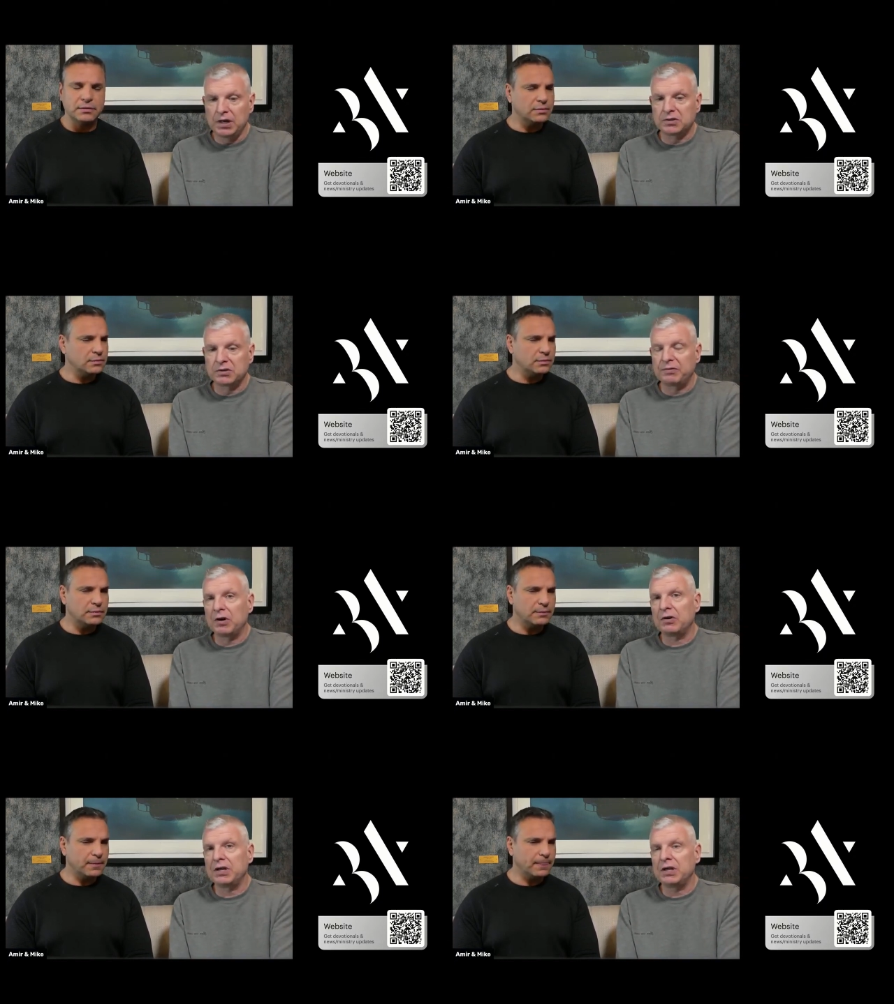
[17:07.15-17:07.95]
Speaker 1: It's a
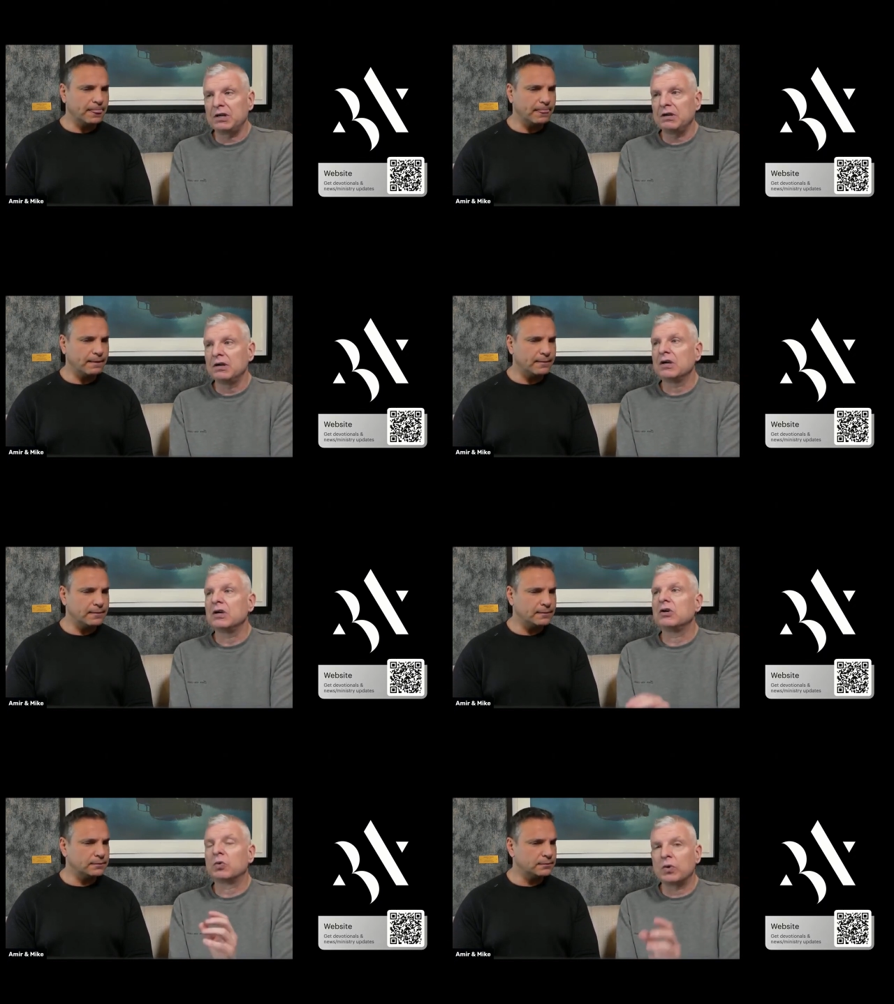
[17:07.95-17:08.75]
very
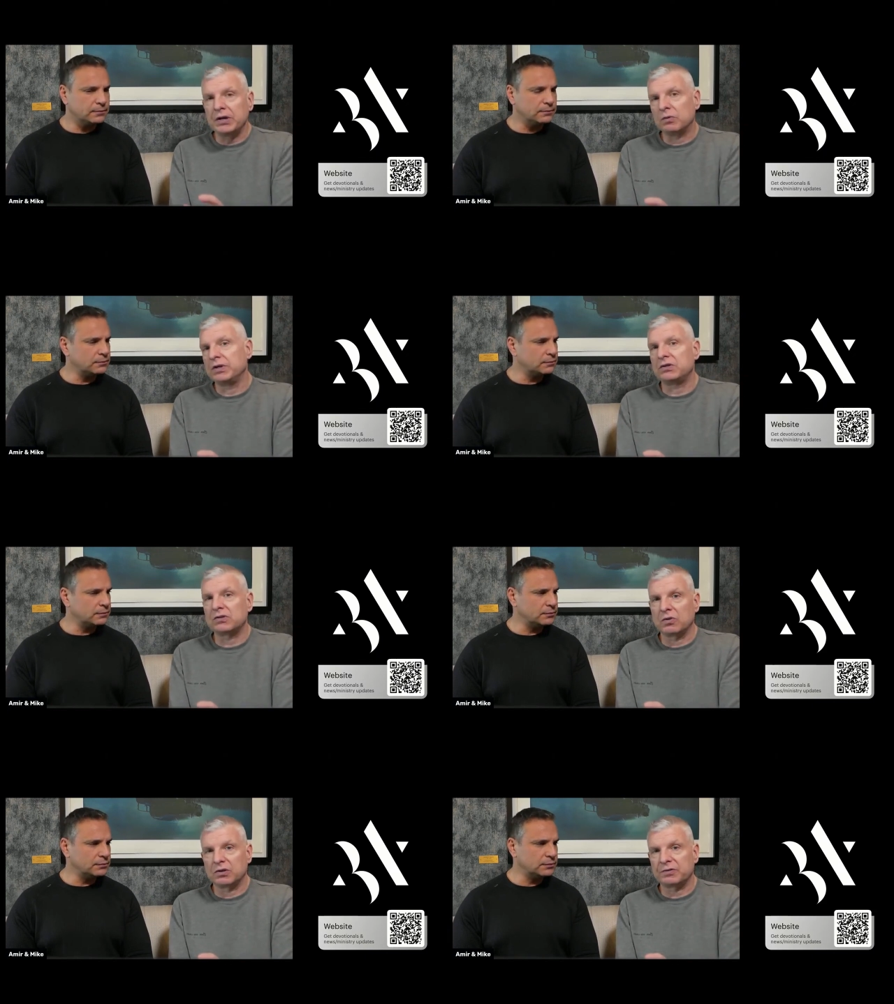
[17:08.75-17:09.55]
great
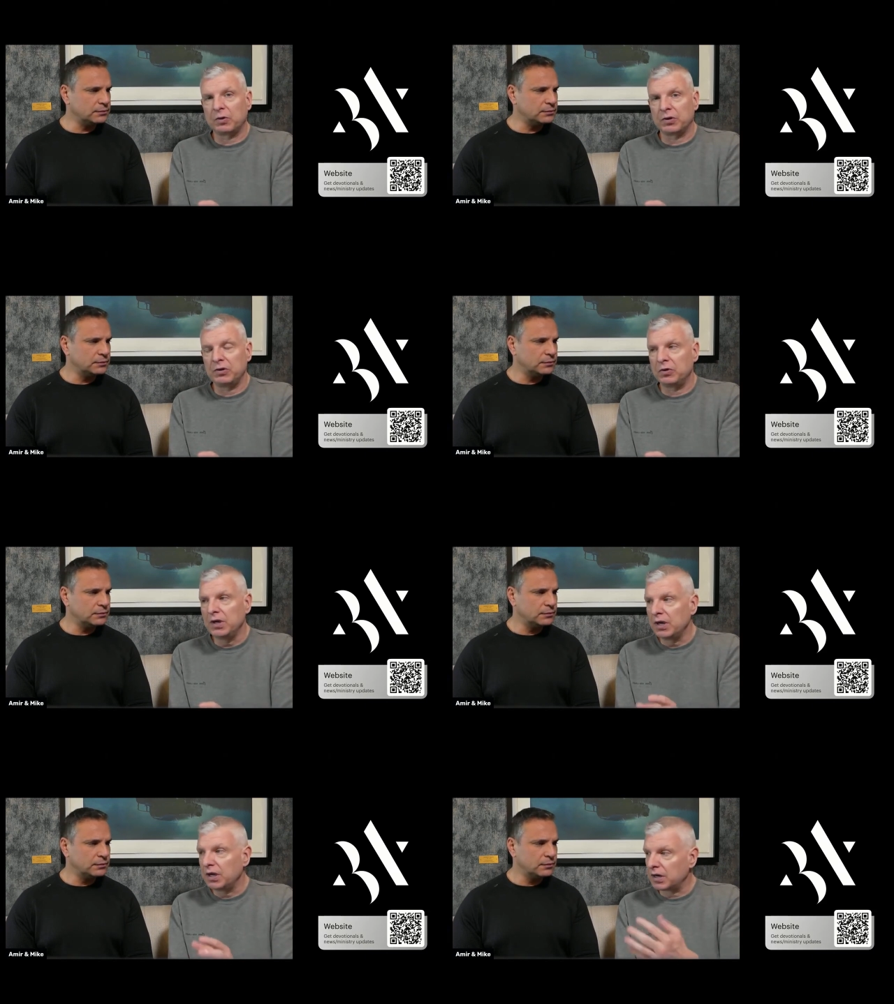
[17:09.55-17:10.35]
resource for you.
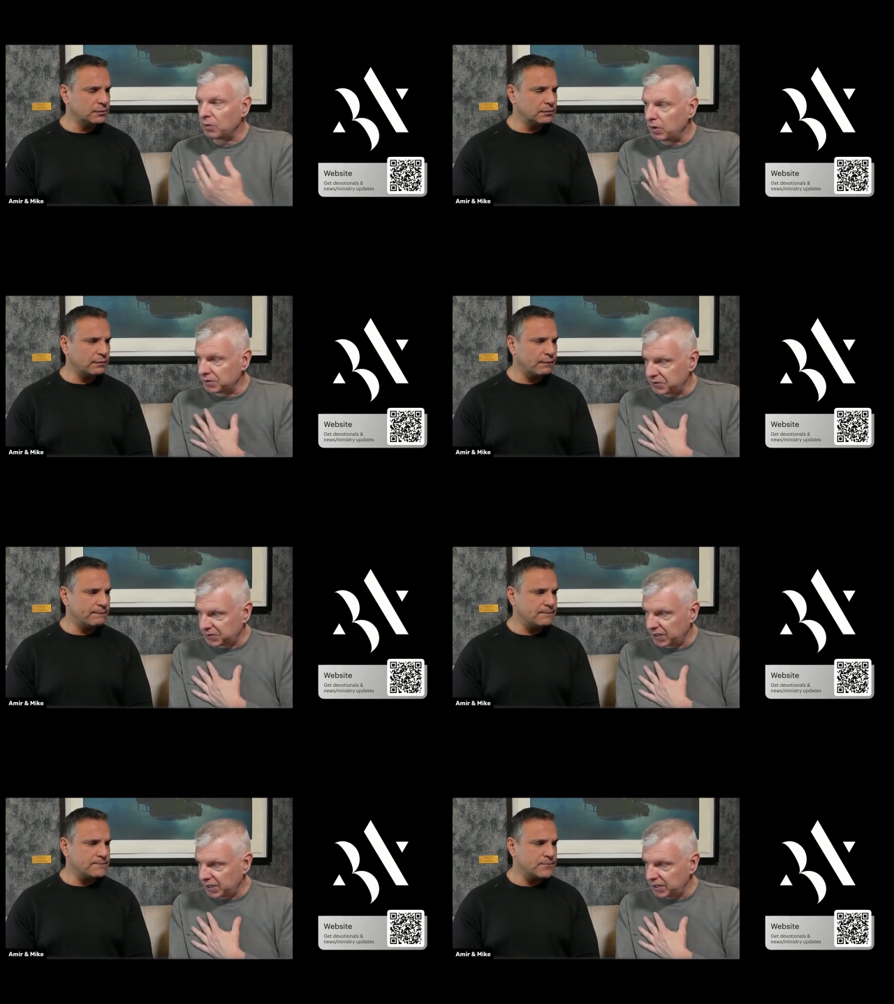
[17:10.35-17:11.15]
And I want to
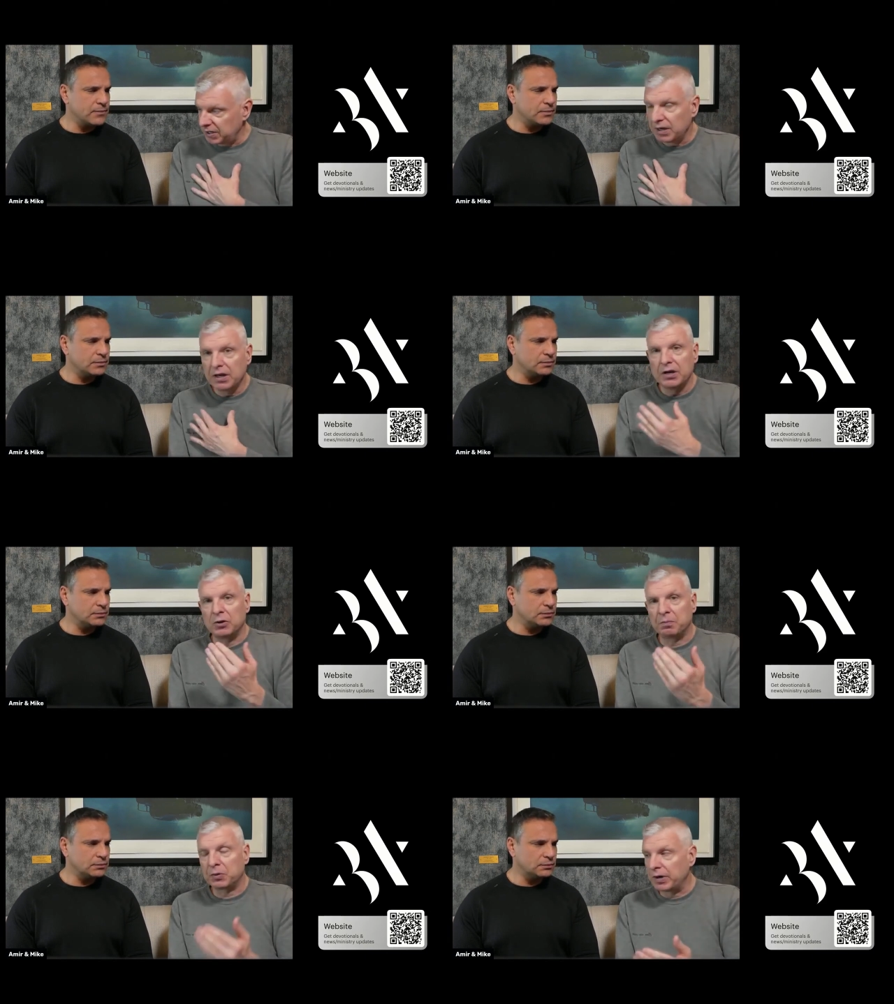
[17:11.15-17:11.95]
say
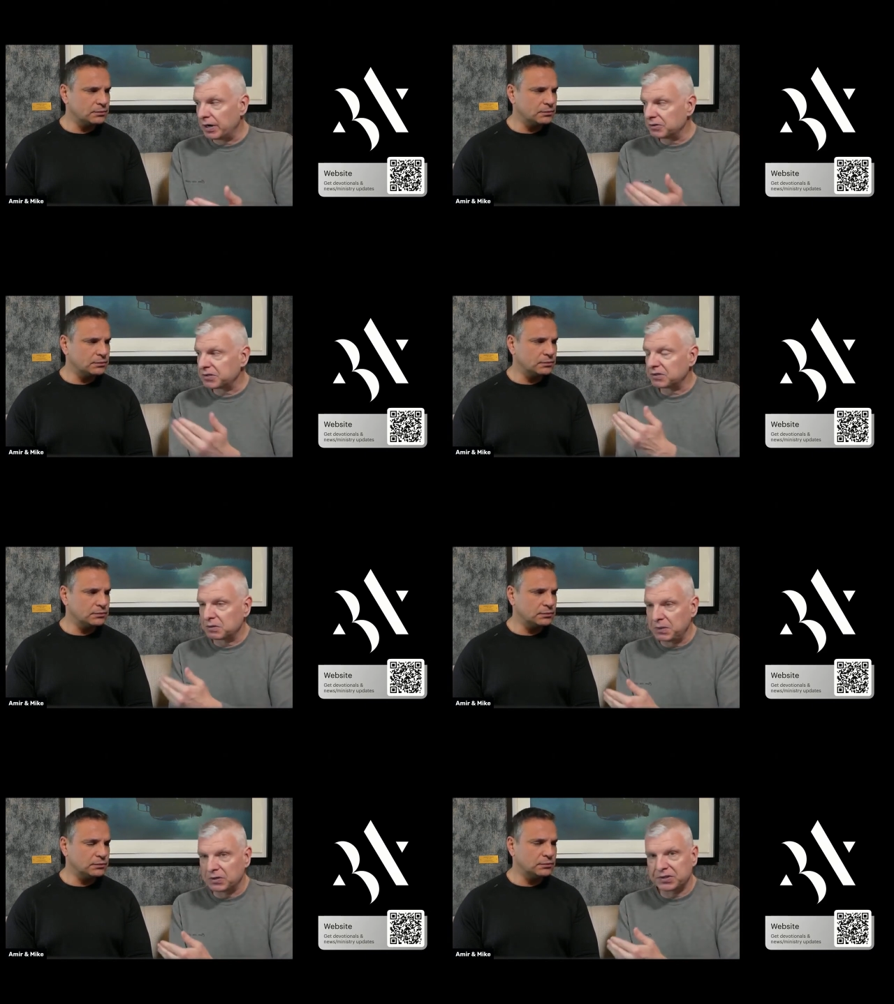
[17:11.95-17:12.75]
your prayers, as
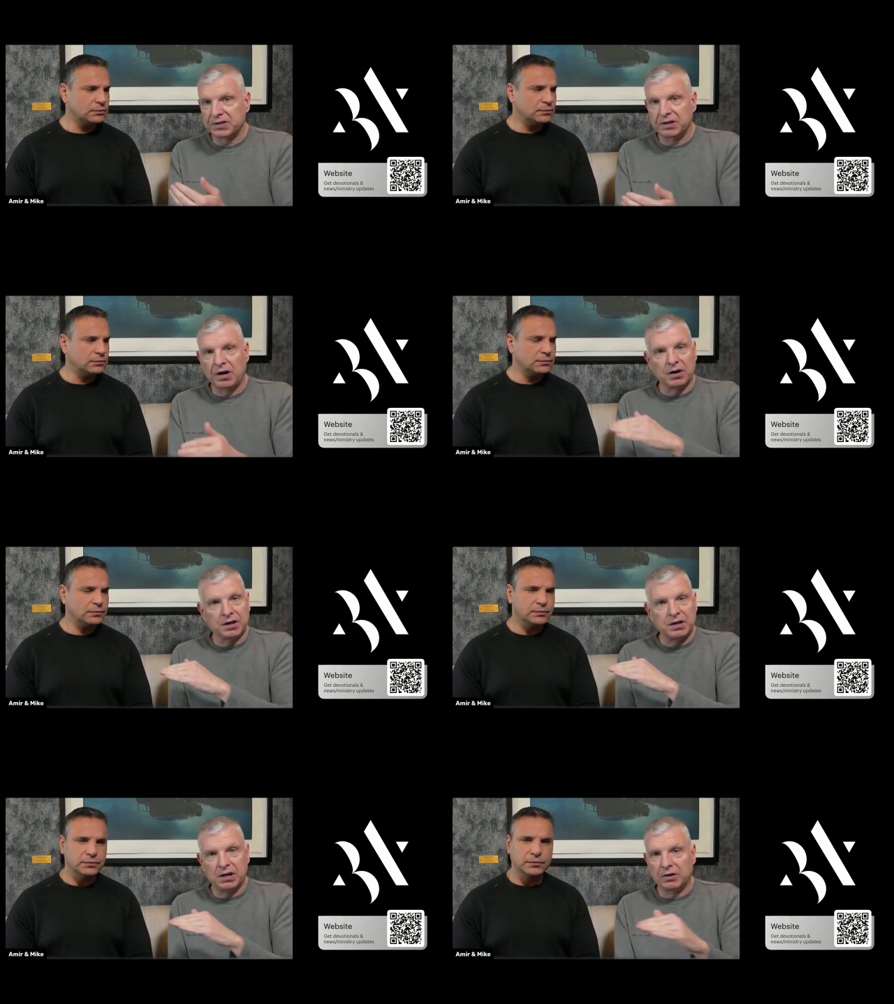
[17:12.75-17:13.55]
Amir said, are
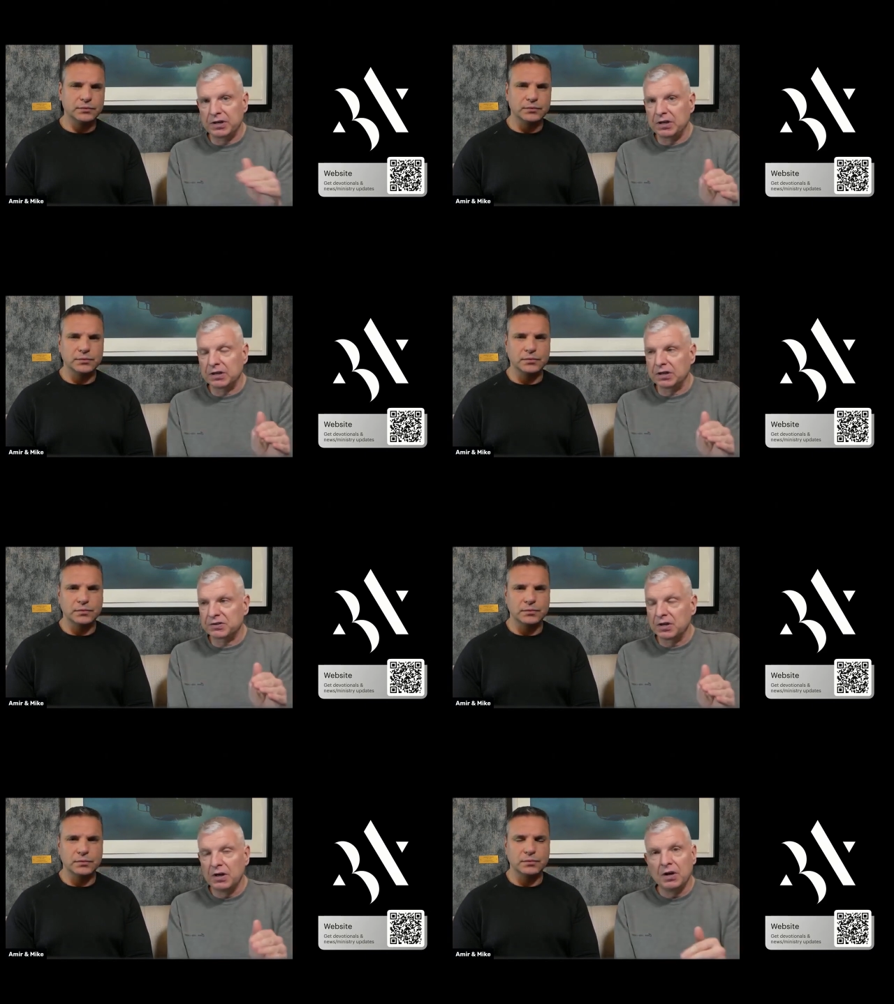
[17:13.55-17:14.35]
carrying
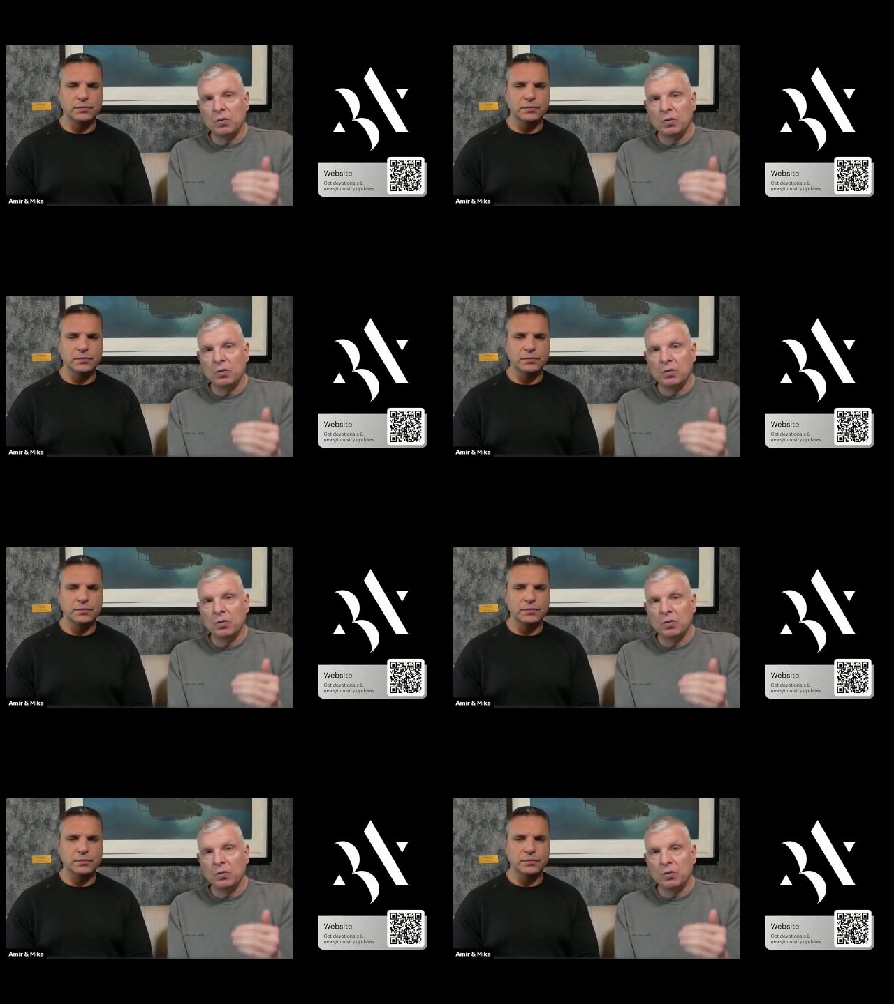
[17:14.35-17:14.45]
us.